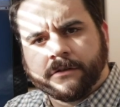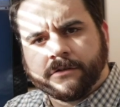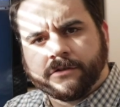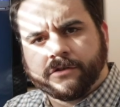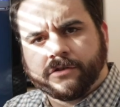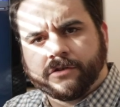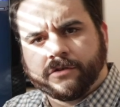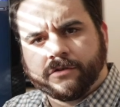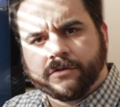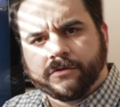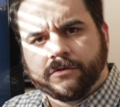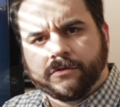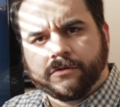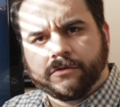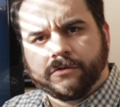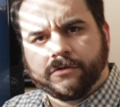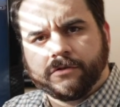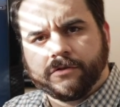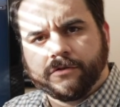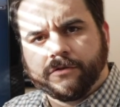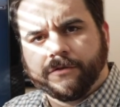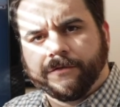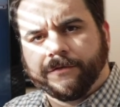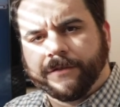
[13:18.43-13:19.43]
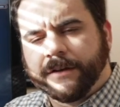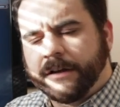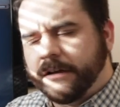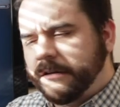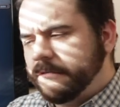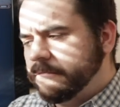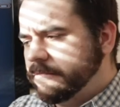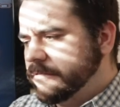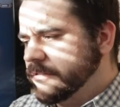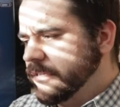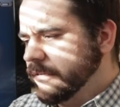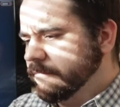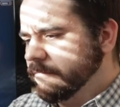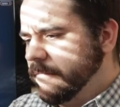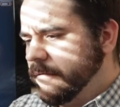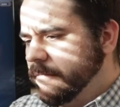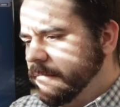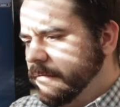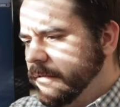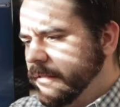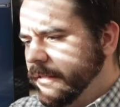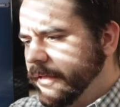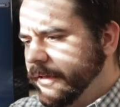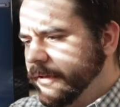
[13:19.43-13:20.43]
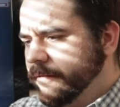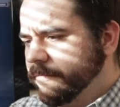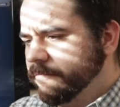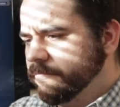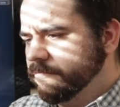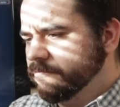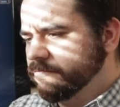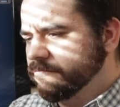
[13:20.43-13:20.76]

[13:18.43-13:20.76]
to new films and maybe like